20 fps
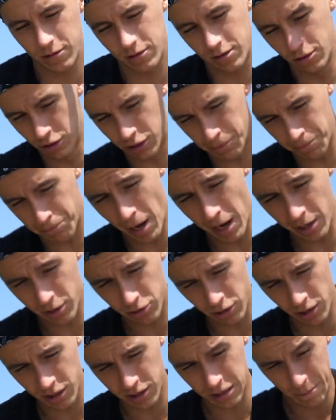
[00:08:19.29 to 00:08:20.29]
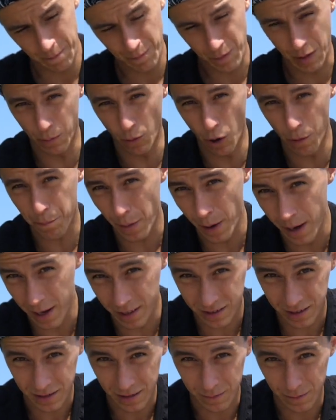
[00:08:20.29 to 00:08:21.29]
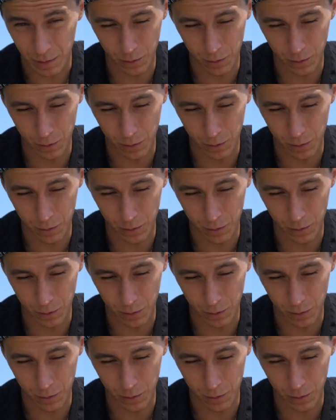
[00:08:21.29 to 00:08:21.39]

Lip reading: Do some peg tricks. The more pegs,